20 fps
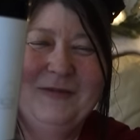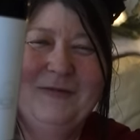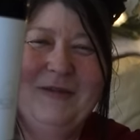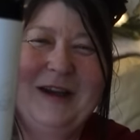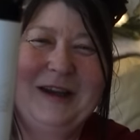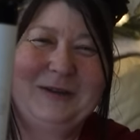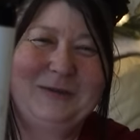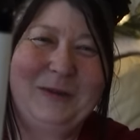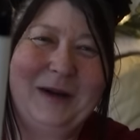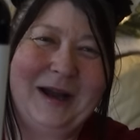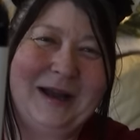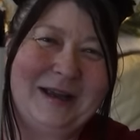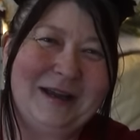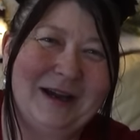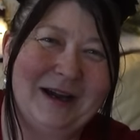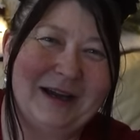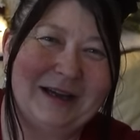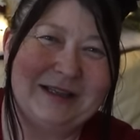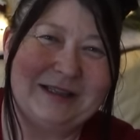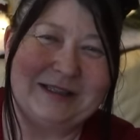red wine,
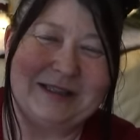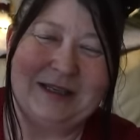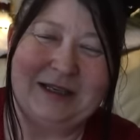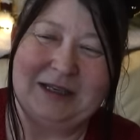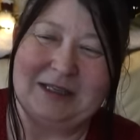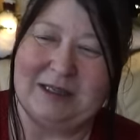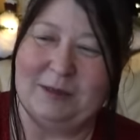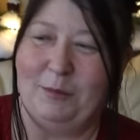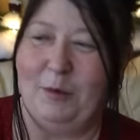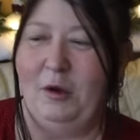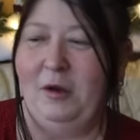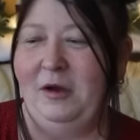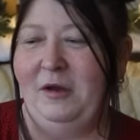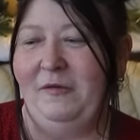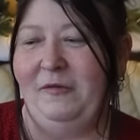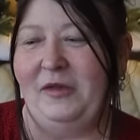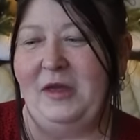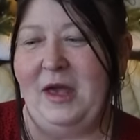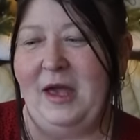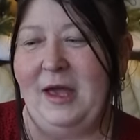guys. And it's a bottle
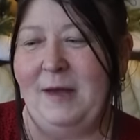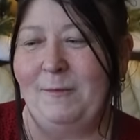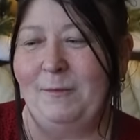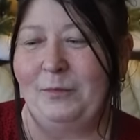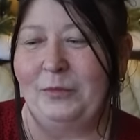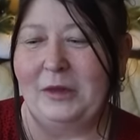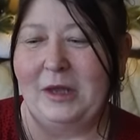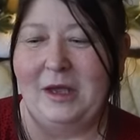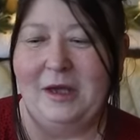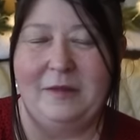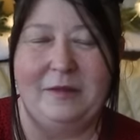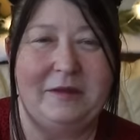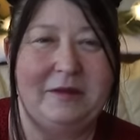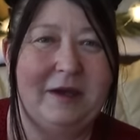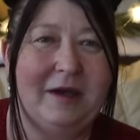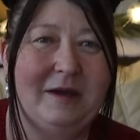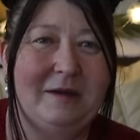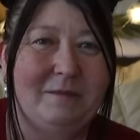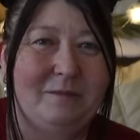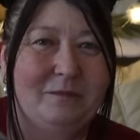of the
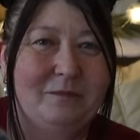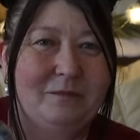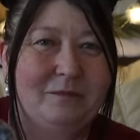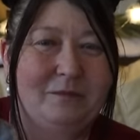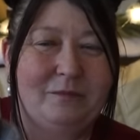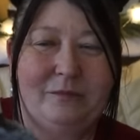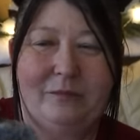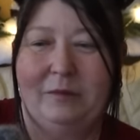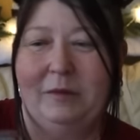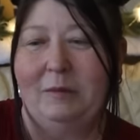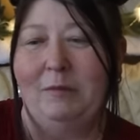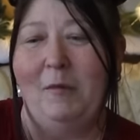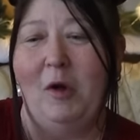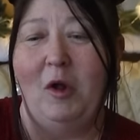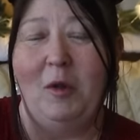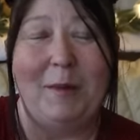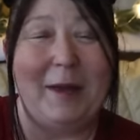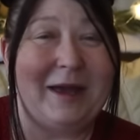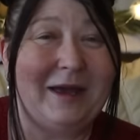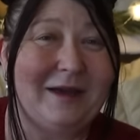
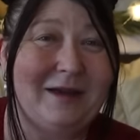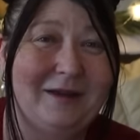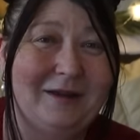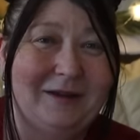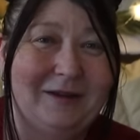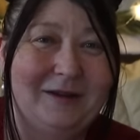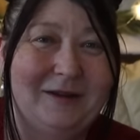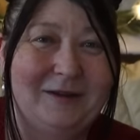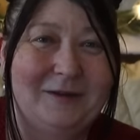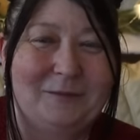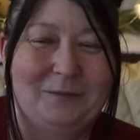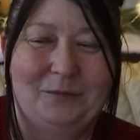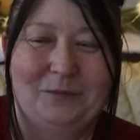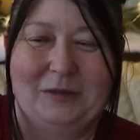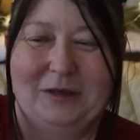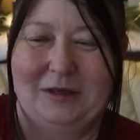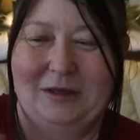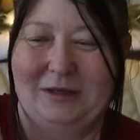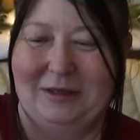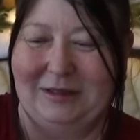Malbec.
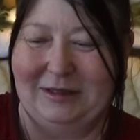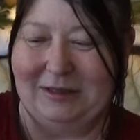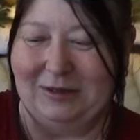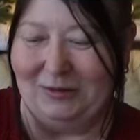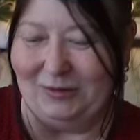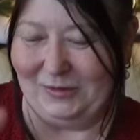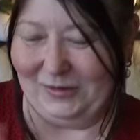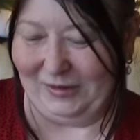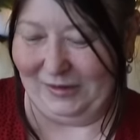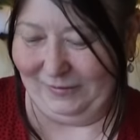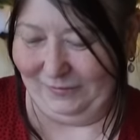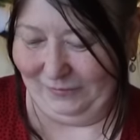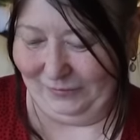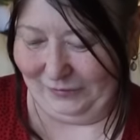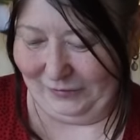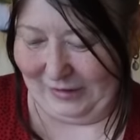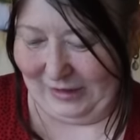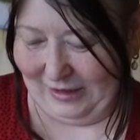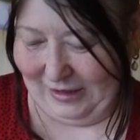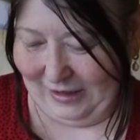So
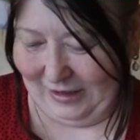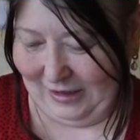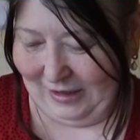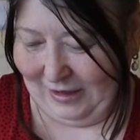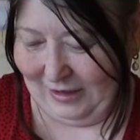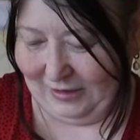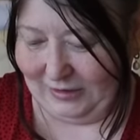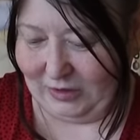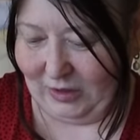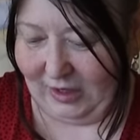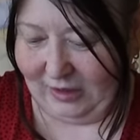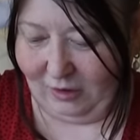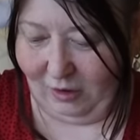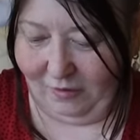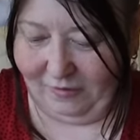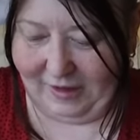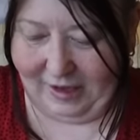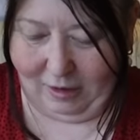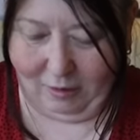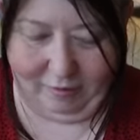I
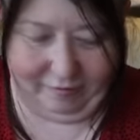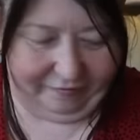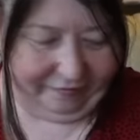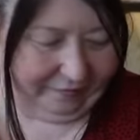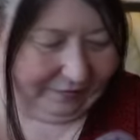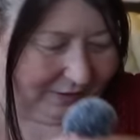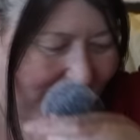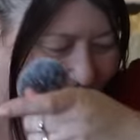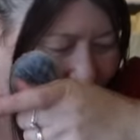got that off